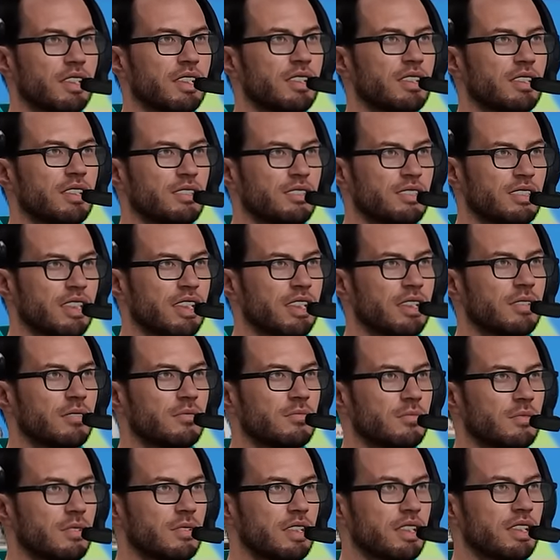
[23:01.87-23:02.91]
midfield right
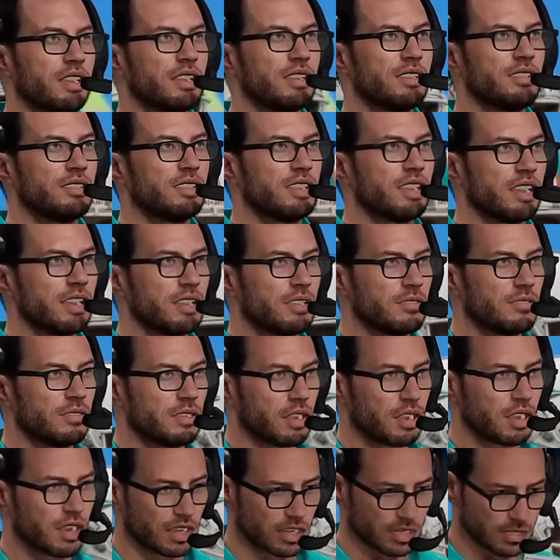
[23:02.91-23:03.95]
now. I, I don't
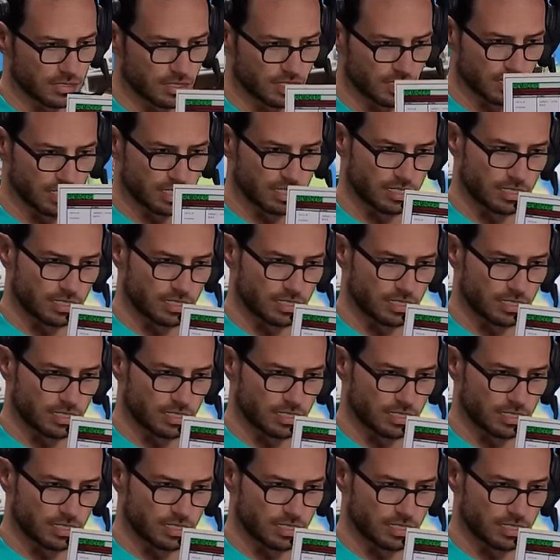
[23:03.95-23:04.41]
think we can stop